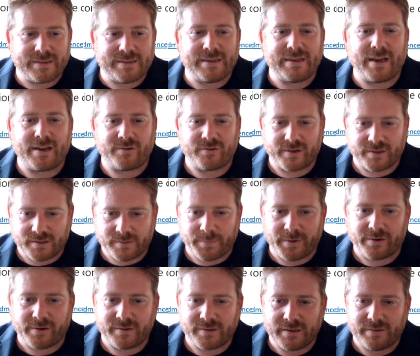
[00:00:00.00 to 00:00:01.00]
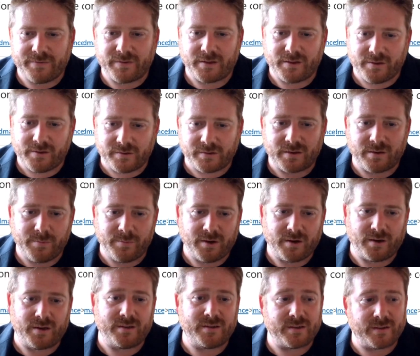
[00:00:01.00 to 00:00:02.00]
and transparency for the user
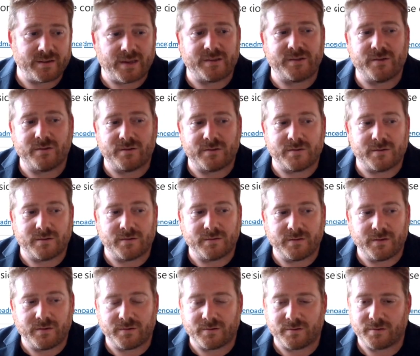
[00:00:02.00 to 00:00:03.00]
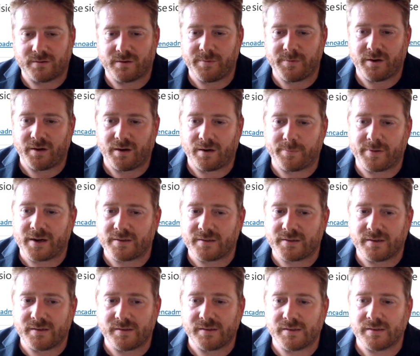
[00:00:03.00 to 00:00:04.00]
community. So that's your community of
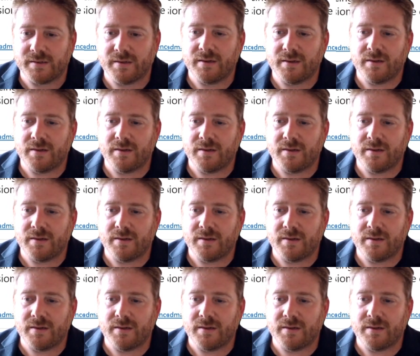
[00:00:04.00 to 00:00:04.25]
practice.